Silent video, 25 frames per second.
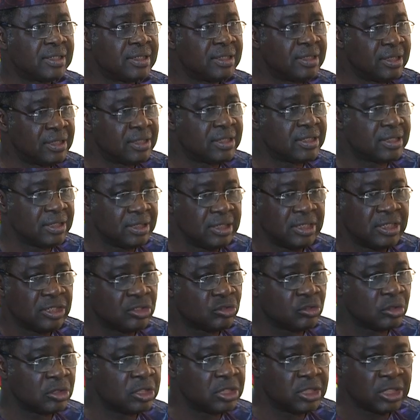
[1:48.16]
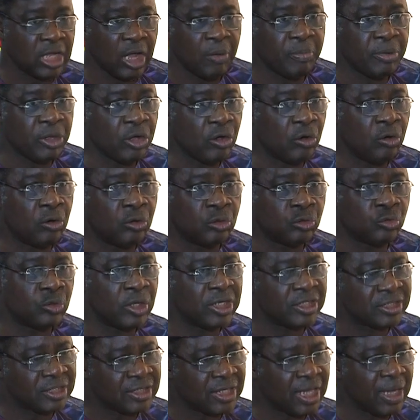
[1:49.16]
These, these studies have been on to
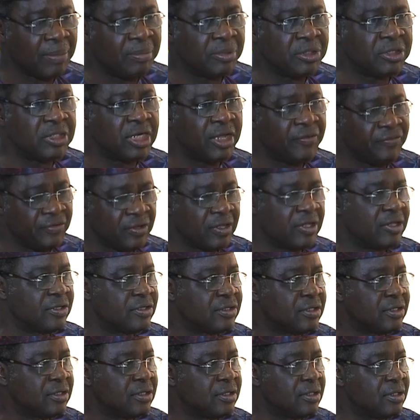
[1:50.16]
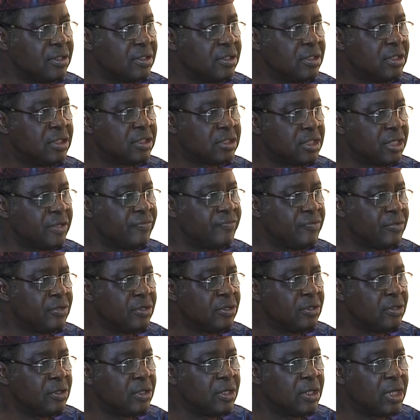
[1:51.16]
establish the efficacy, the
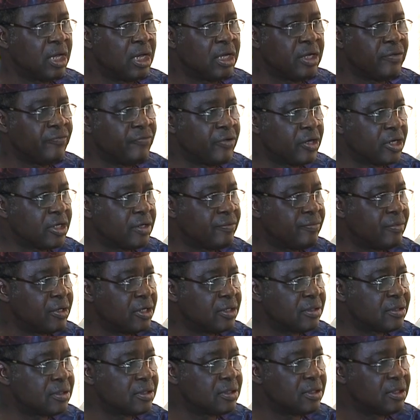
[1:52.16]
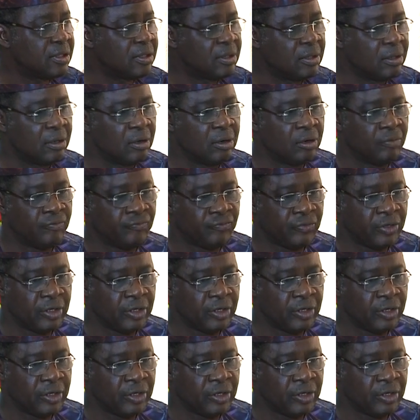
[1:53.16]
safety and effectiveness of